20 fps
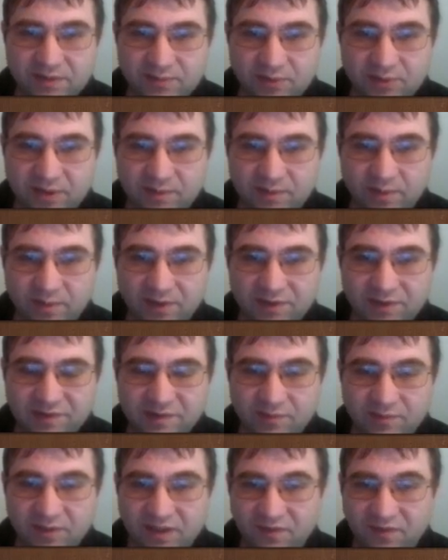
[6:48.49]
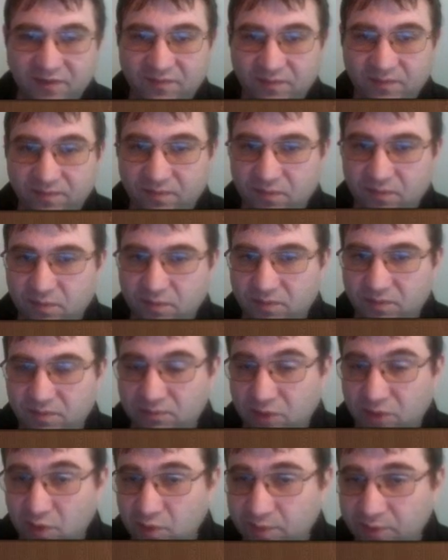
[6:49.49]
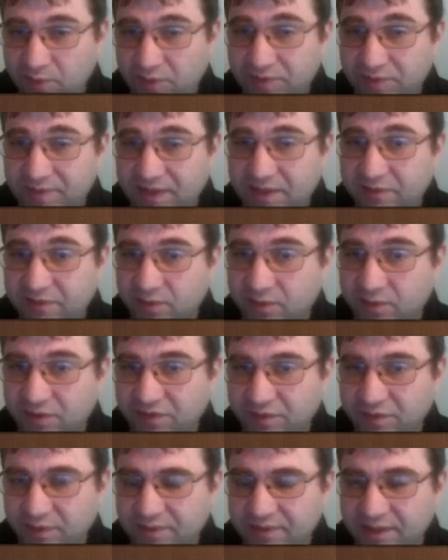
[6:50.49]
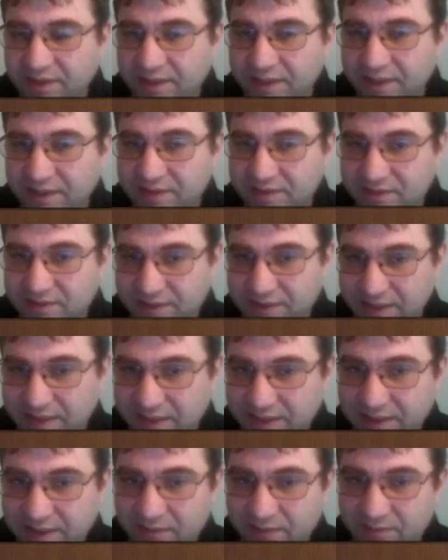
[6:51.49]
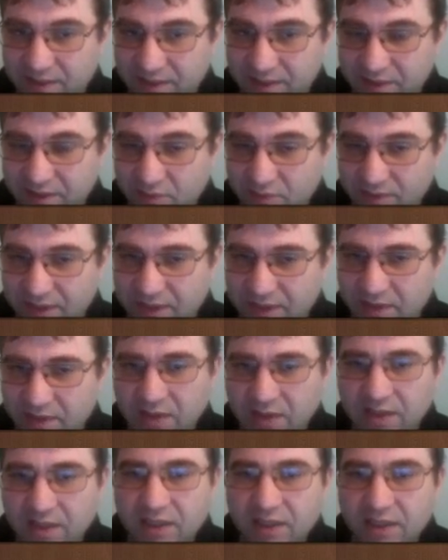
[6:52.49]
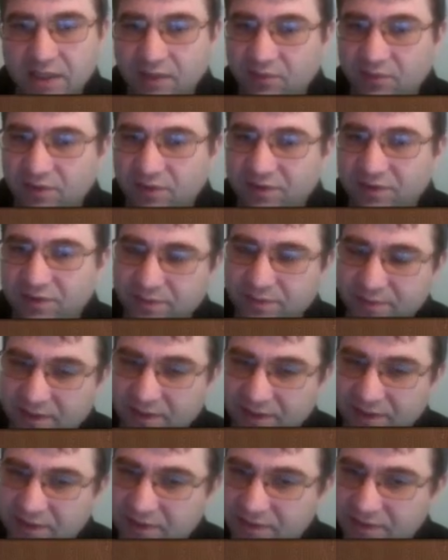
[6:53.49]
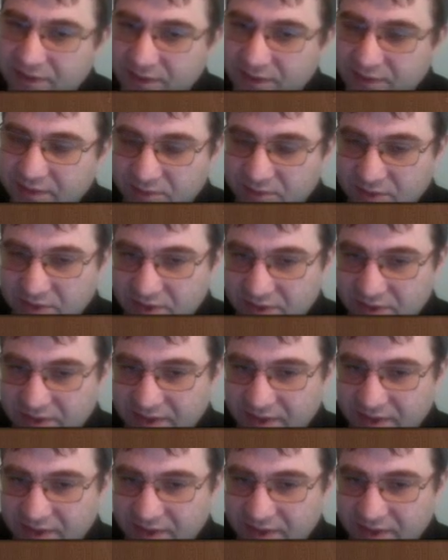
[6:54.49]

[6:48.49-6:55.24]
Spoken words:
The problem is that we have multiple threats. We're also threatening to take and make a queen, and we're also threatening to take the rook on